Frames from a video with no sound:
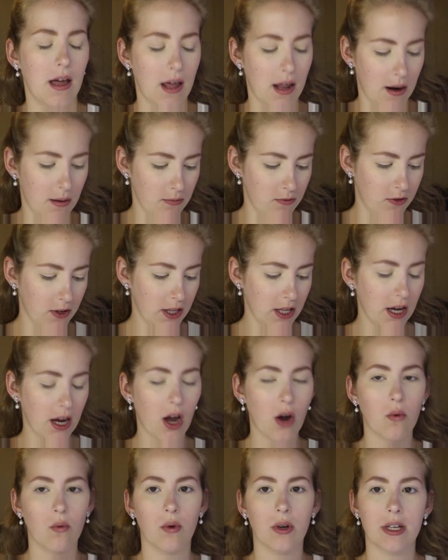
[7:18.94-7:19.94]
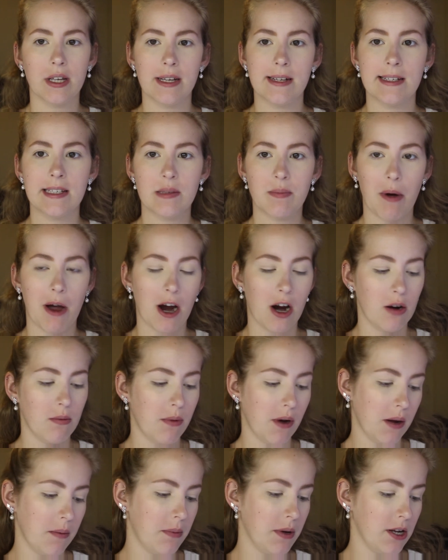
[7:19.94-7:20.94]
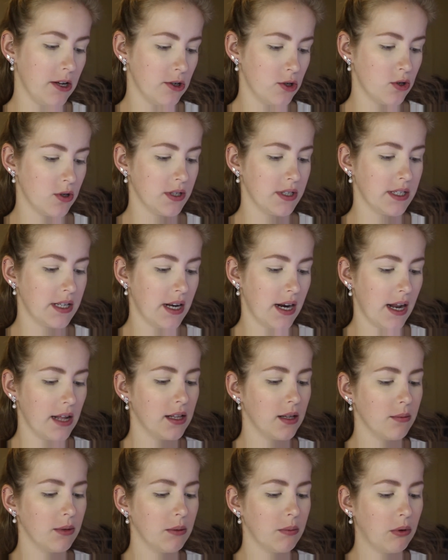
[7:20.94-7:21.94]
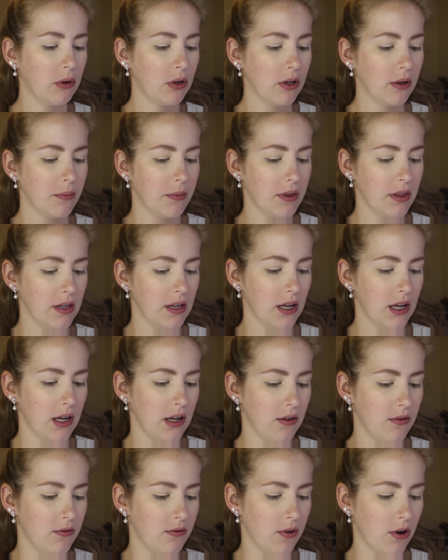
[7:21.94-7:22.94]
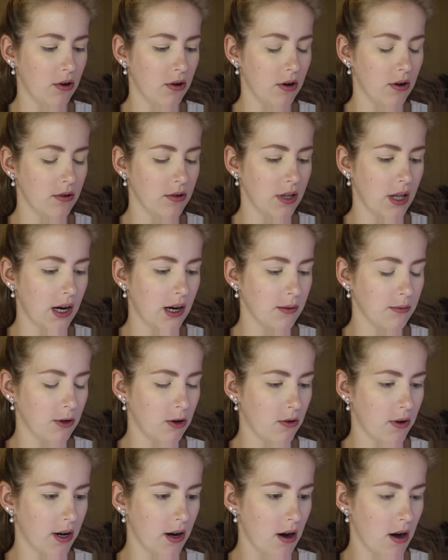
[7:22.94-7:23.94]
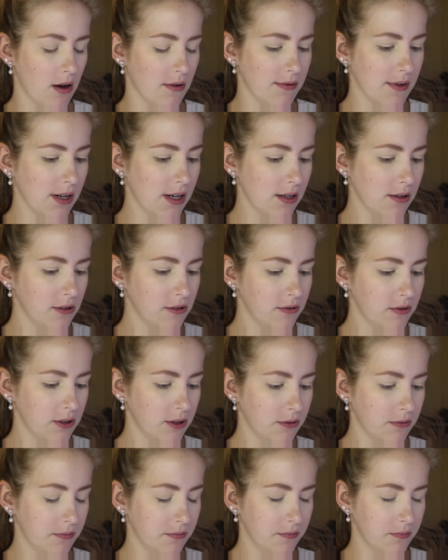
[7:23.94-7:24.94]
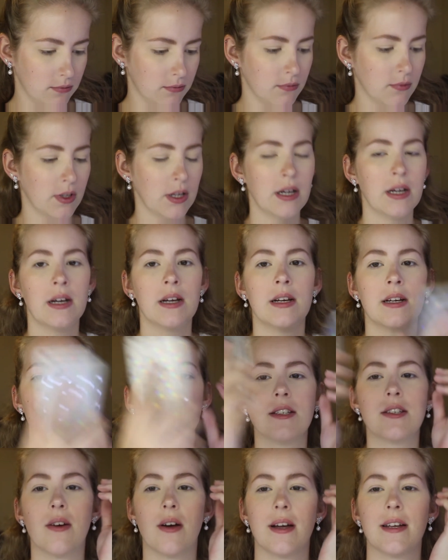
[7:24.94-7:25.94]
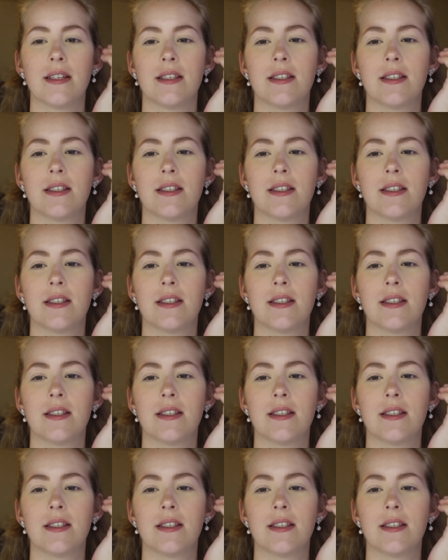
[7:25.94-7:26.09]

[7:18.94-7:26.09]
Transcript: And I'm feeling really inspired by Pinterest today. Let me pull up the photo that I'm going off of. So I